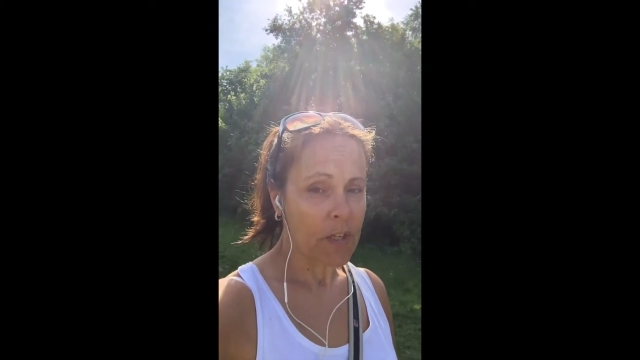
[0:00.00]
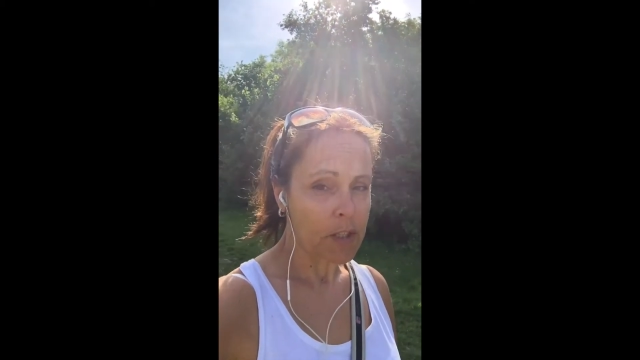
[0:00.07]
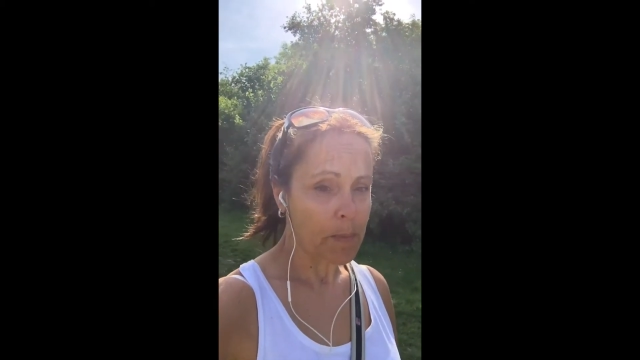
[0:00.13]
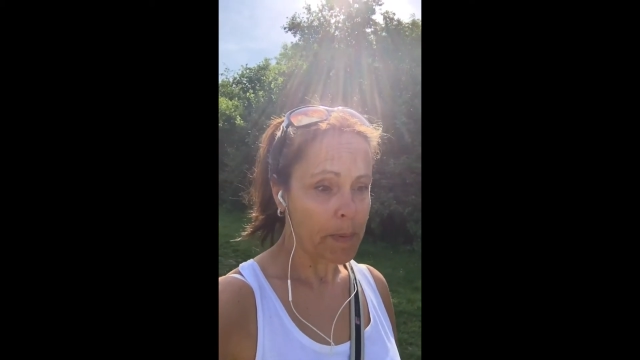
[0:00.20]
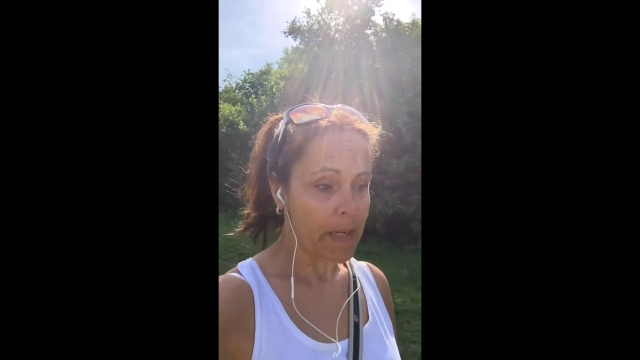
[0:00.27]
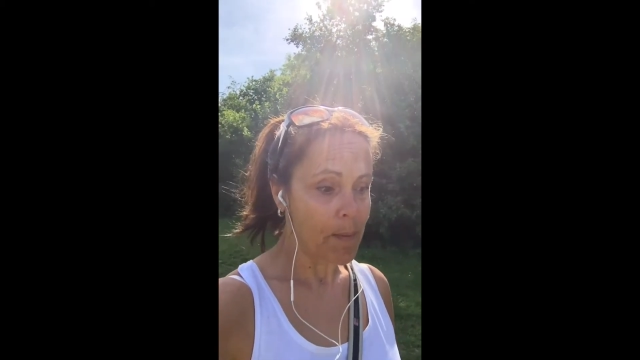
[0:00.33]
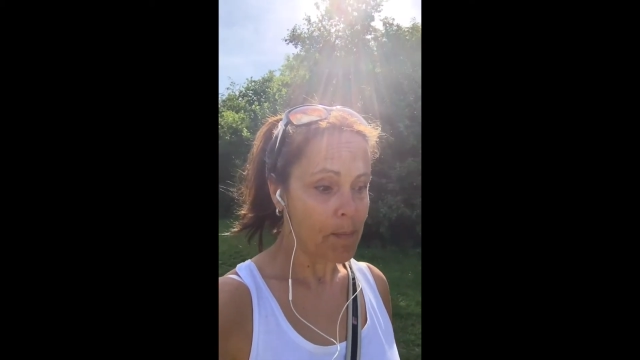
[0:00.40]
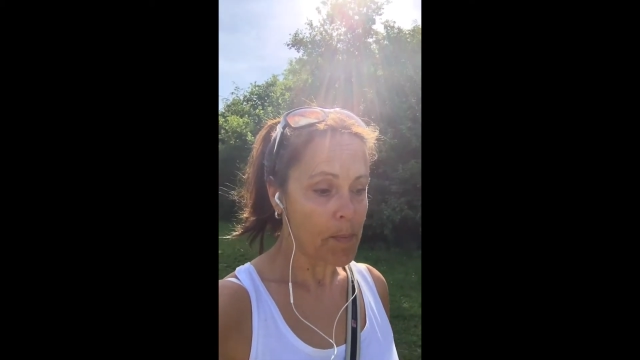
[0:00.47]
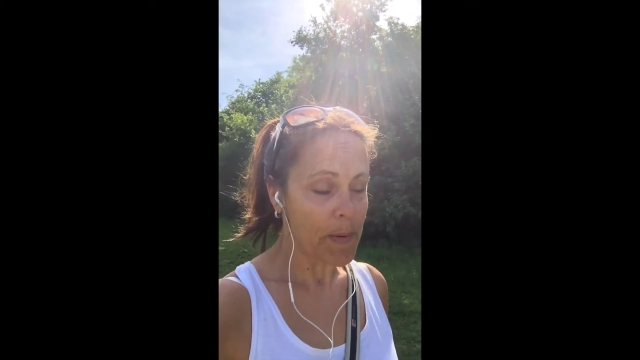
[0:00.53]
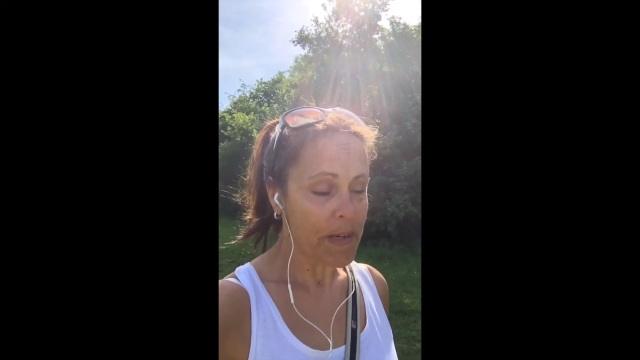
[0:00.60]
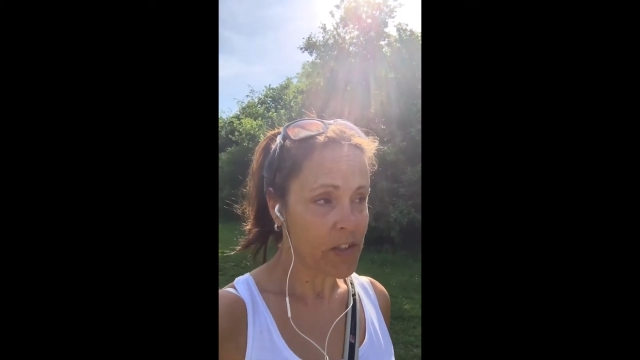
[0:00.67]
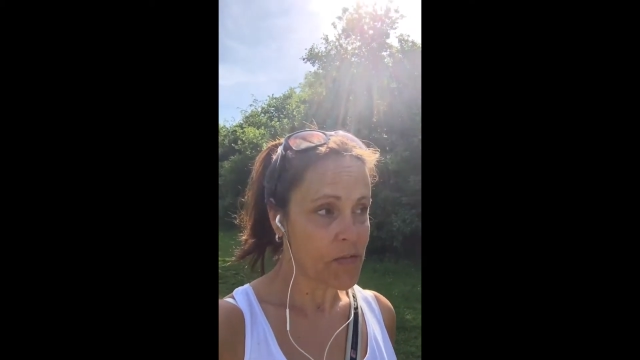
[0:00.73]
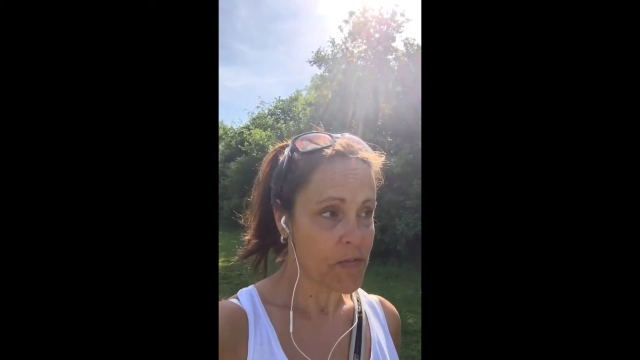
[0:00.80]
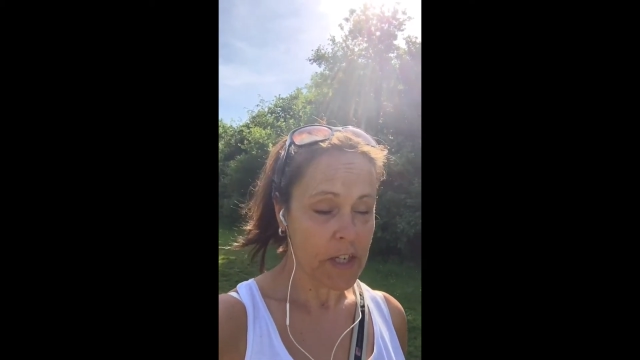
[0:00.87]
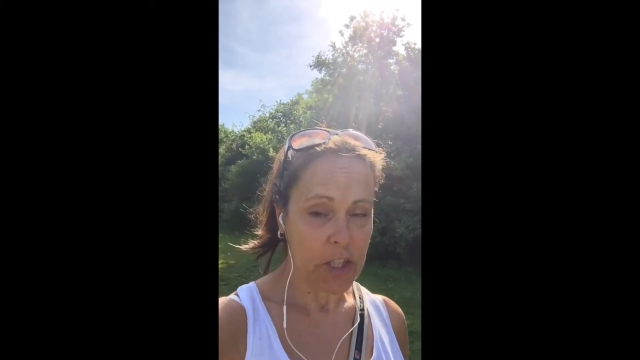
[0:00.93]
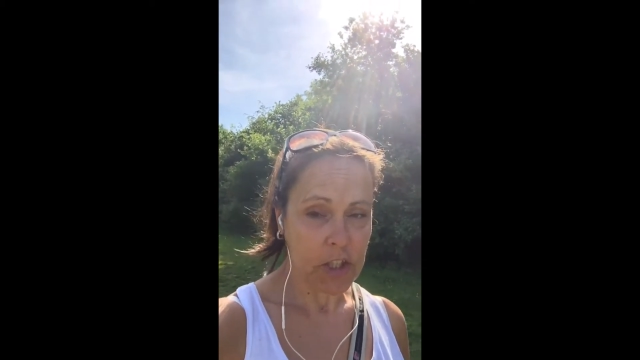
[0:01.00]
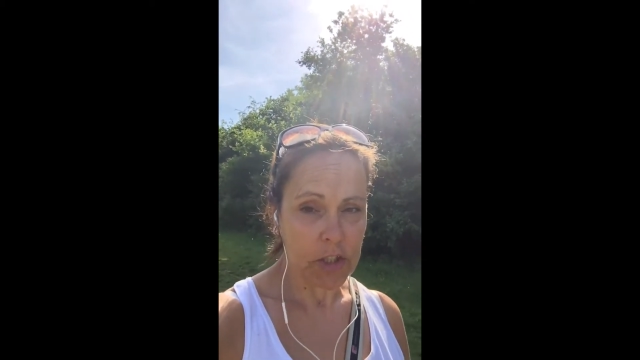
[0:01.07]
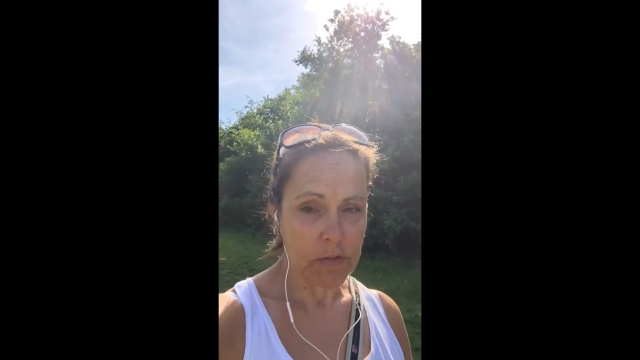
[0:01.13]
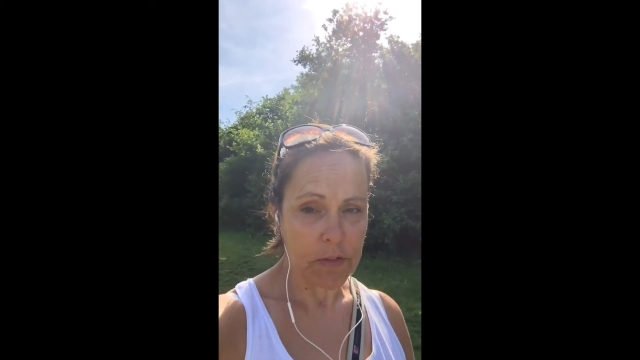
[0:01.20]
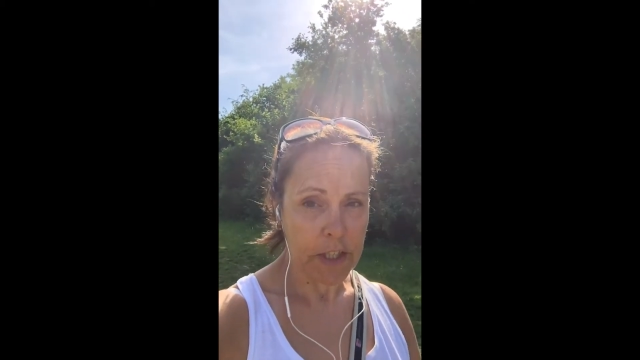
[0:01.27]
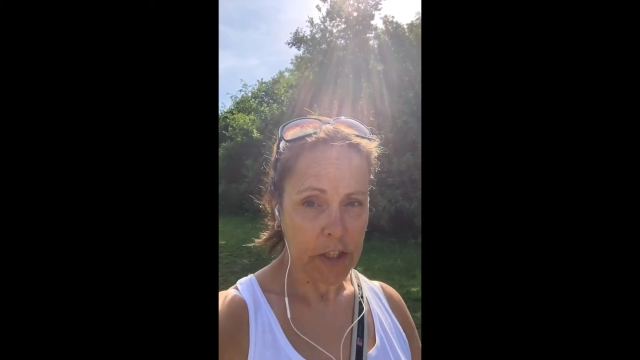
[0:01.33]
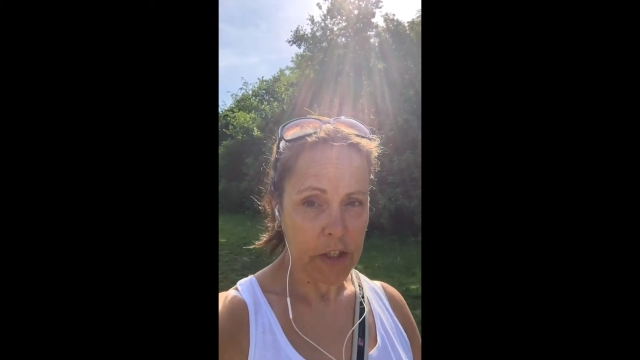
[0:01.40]
to become the best version
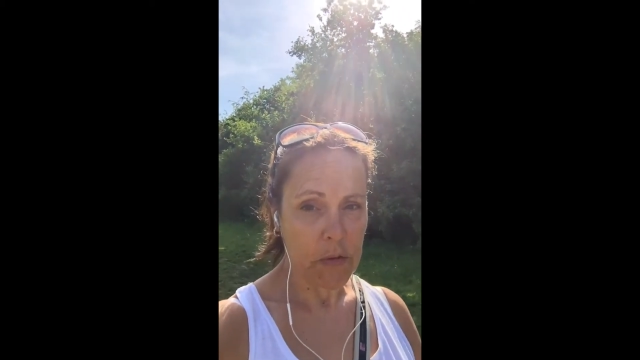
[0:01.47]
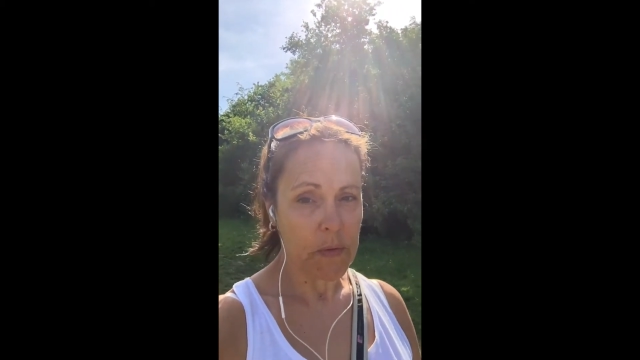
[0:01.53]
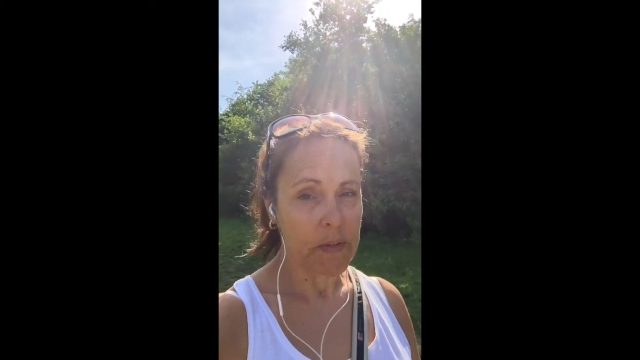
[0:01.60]
of you